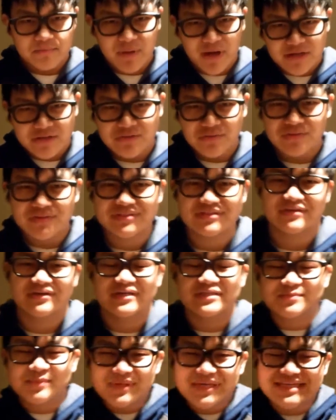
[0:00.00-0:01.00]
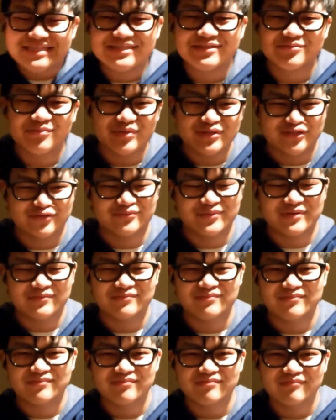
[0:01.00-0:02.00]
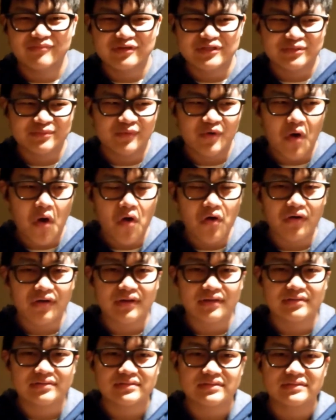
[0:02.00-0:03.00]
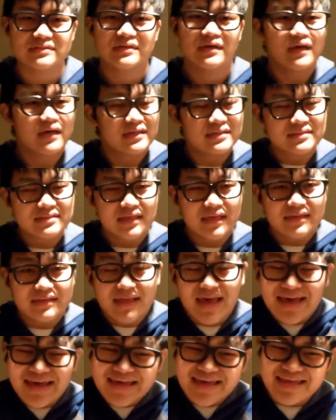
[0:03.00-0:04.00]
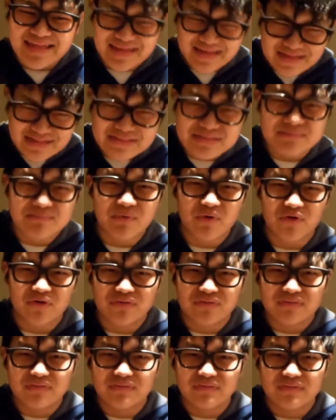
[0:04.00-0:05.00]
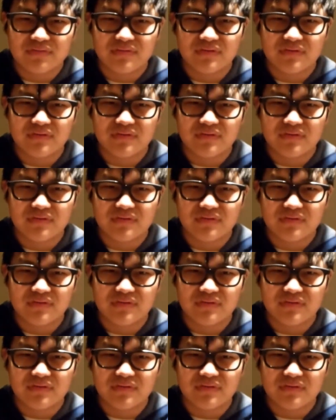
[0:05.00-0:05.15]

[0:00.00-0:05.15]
By doing so, it's because of the multiple organs saying that it is important.